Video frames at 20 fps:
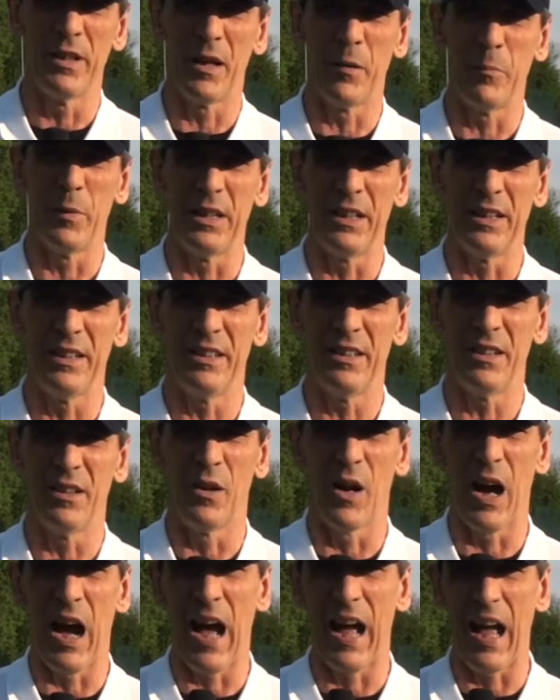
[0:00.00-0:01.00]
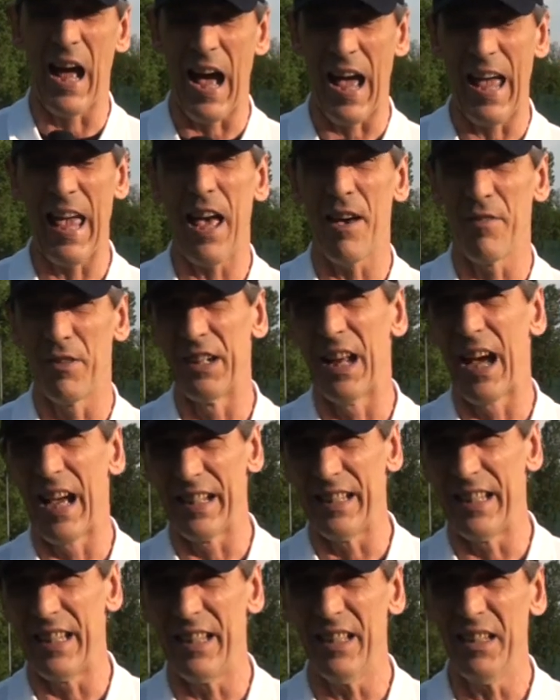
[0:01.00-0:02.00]
I mean, you know, I, I have an
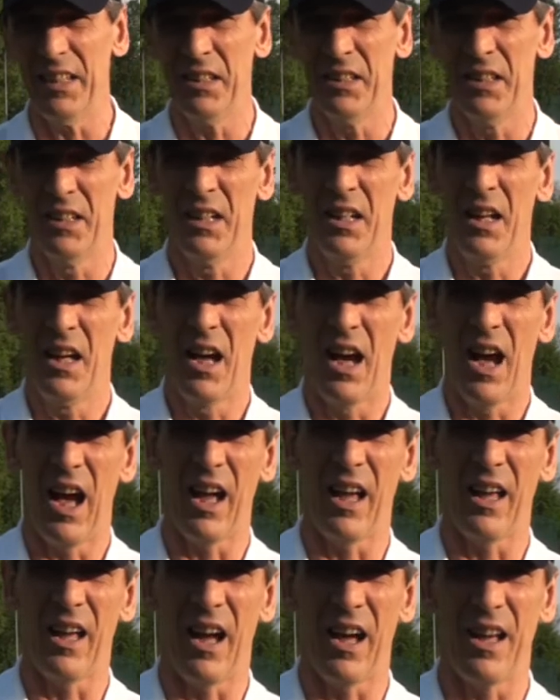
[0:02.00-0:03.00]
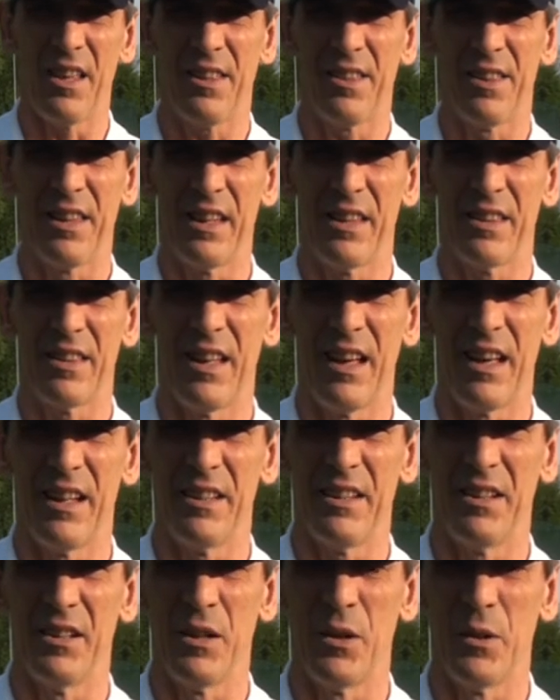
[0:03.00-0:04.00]
idea. I, I think
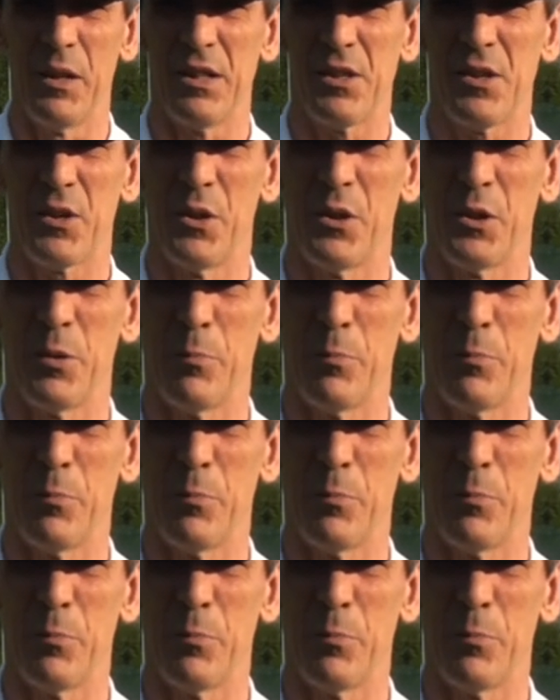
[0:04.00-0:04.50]
that you know it's going